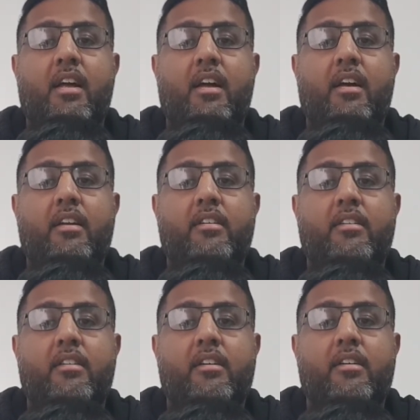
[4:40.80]

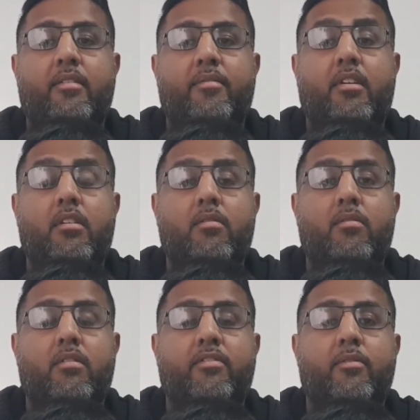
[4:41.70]
and uh,
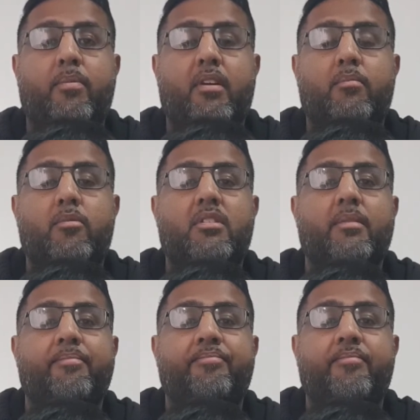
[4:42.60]
killed for being
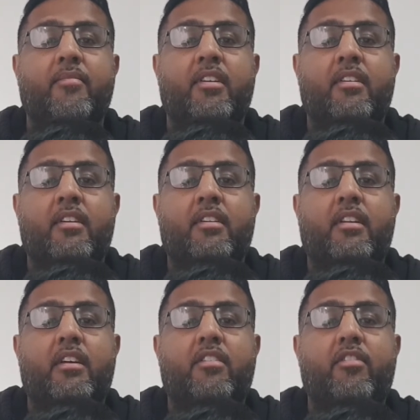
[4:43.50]
Muslim.
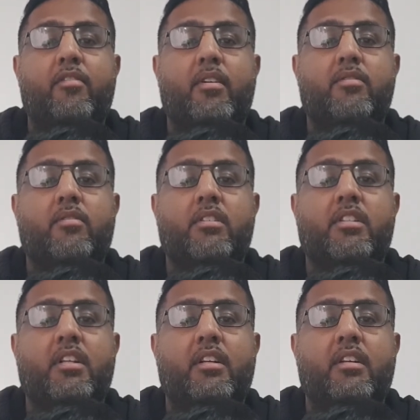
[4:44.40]
Thank you very much for
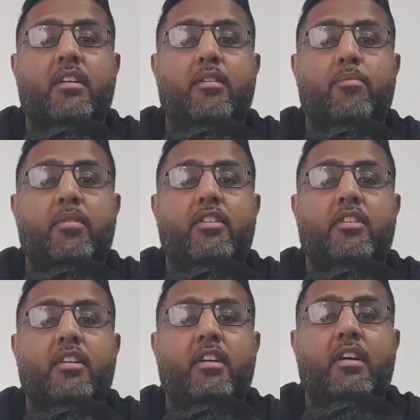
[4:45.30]
watching. Please
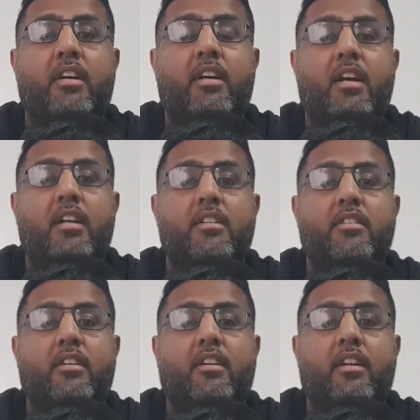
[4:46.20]
share and
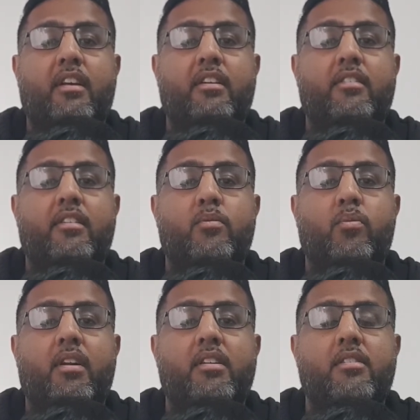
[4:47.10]
circulate as
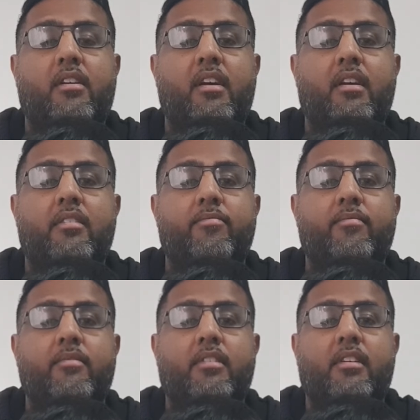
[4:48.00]
wide as you can.
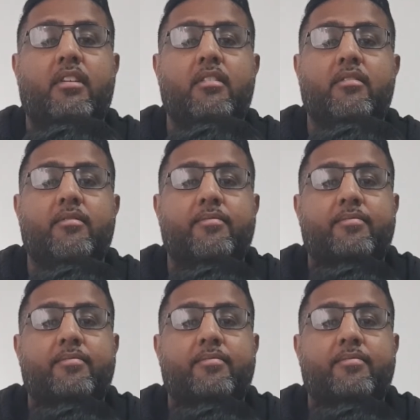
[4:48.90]
Thank you.